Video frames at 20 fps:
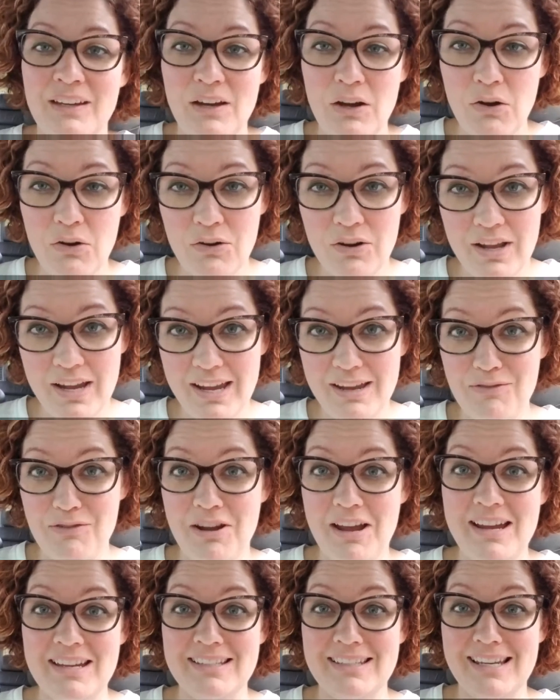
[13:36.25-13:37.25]
Okay, you
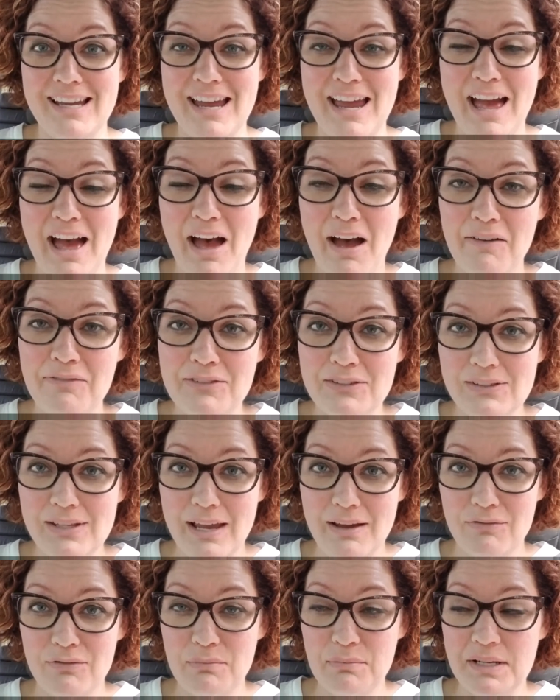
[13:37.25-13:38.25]
guys, I have to
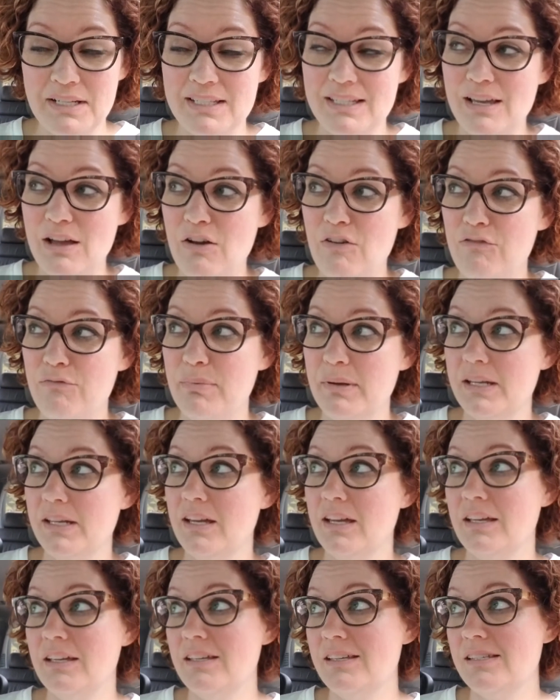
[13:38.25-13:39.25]
laugh at myself
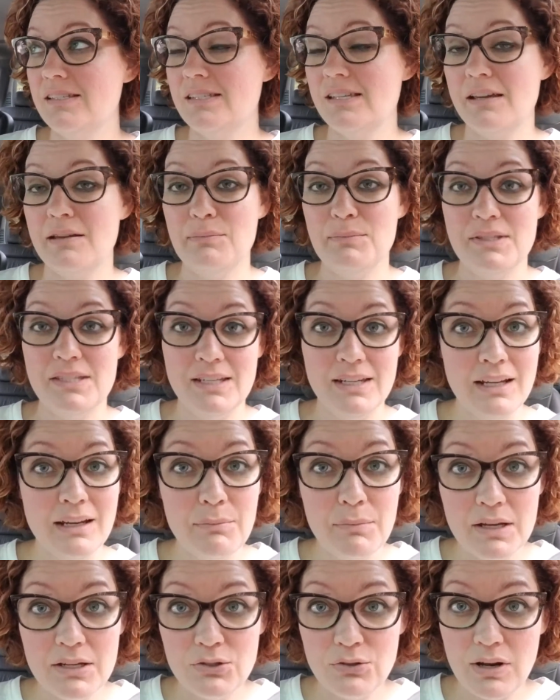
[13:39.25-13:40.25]
because I'm sitting
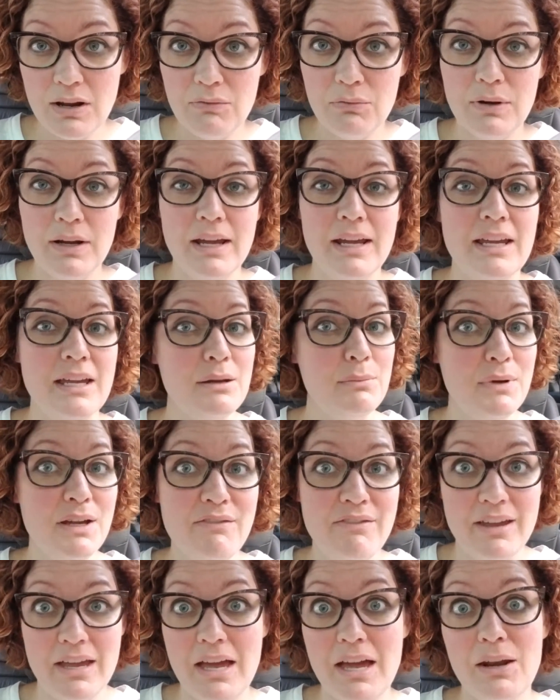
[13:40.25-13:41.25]
in my driveway in
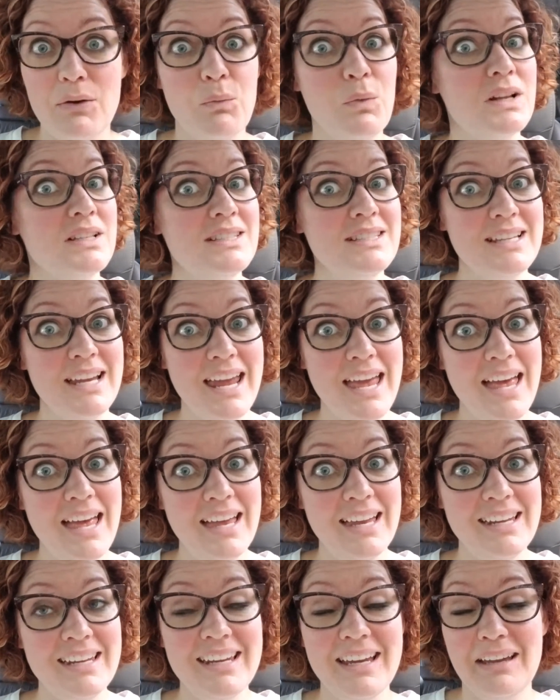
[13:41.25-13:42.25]
my van once
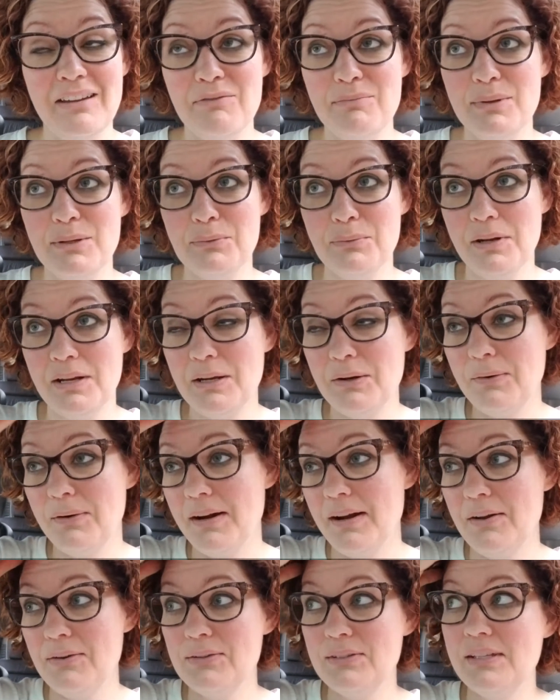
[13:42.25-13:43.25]
again. I've been running
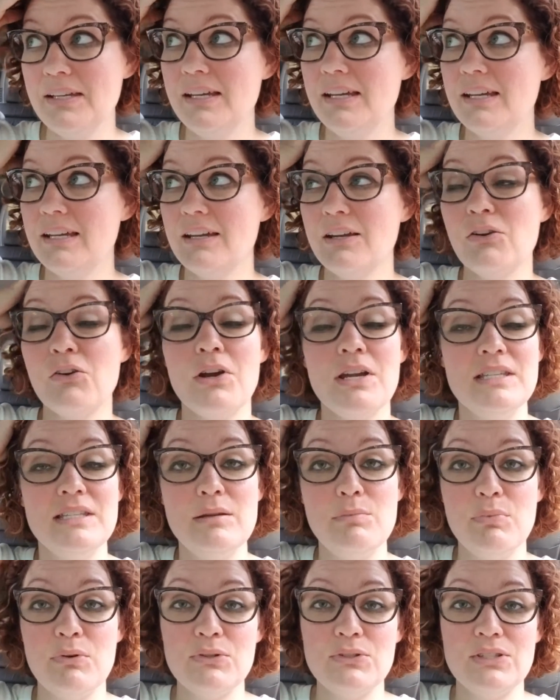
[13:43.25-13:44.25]
around like a
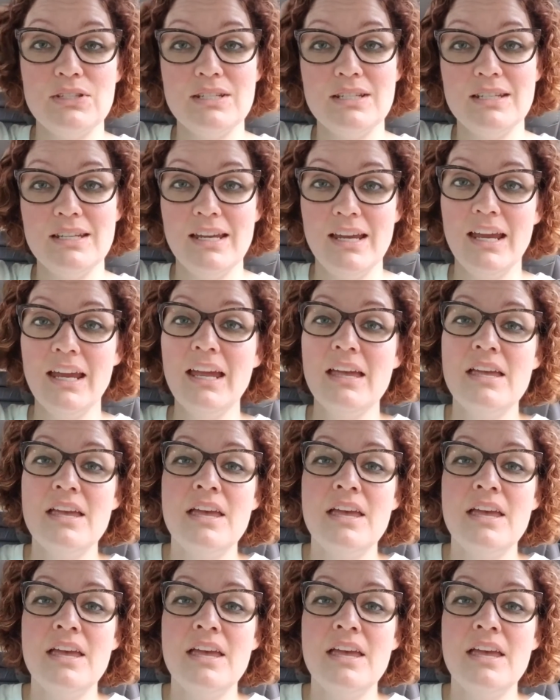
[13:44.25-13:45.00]
crazy person today.